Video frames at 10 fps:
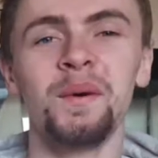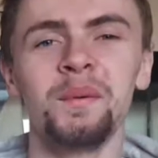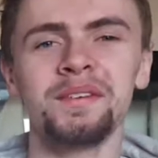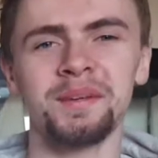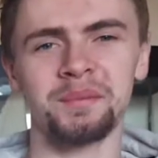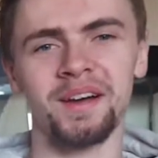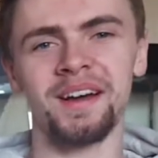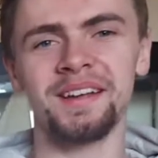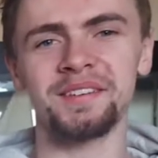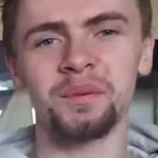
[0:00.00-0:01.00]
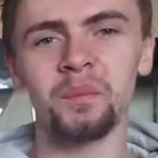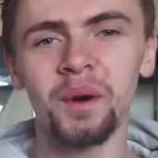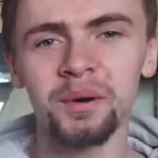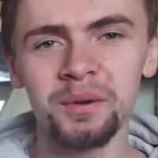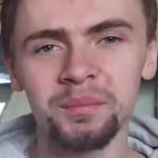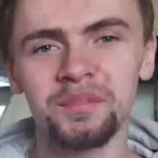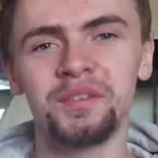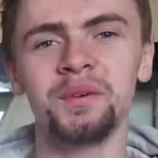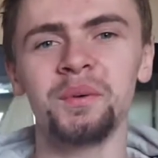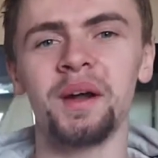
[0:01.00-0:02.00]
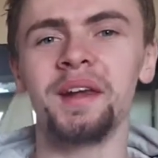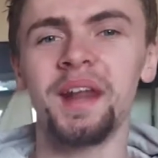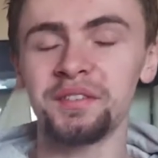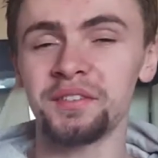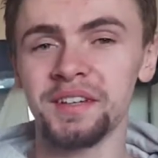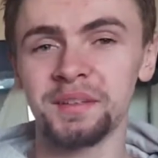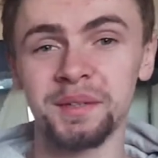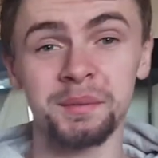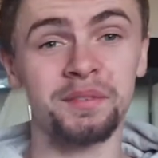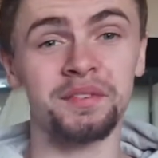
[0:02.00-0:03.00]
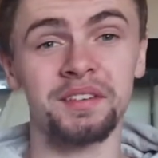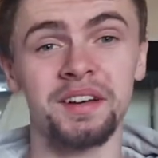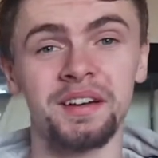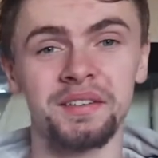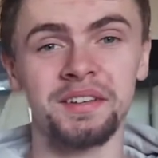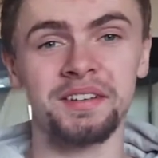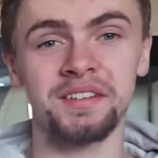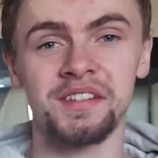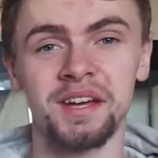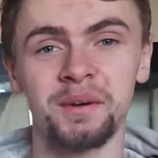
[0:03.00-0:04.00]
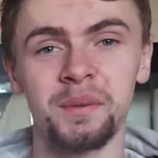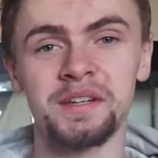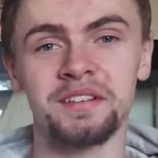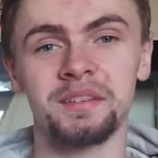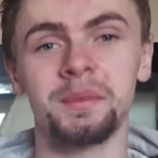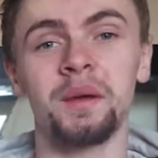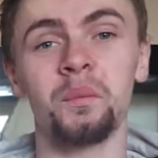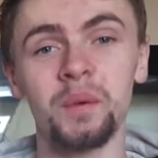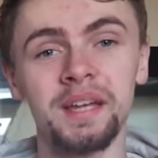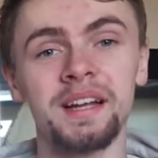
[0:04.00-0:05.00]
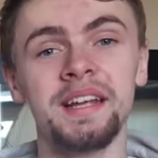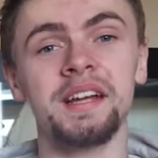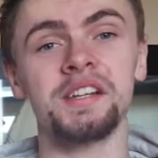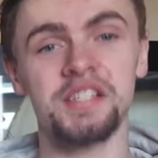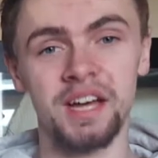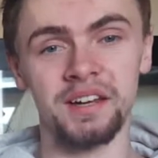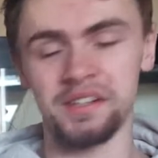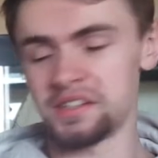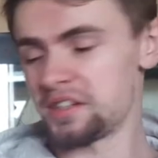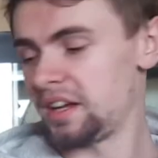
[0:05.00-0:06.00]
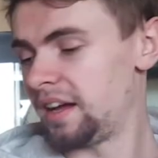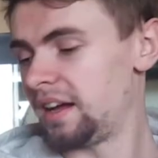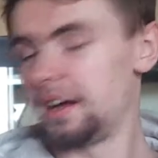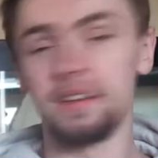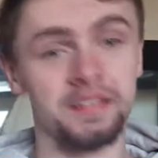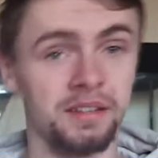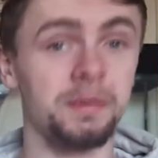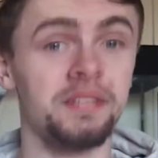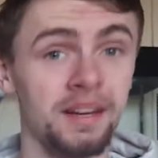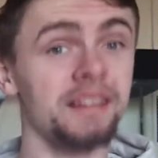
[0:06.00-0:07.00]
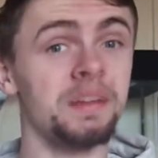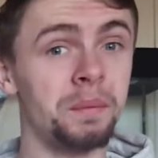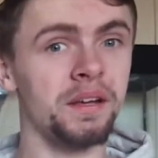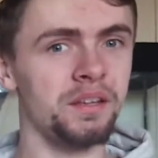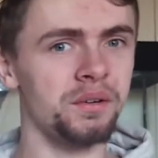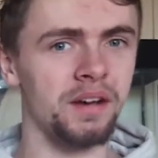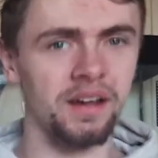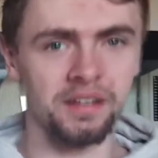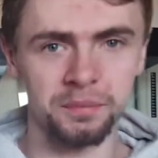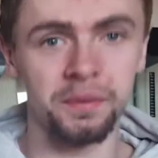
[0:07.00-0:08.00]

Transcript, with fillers: What's up guys, welcome to another thing that we're going to be starting on this channel, which is going to be a weekly challenge that's going to be selected by you guys.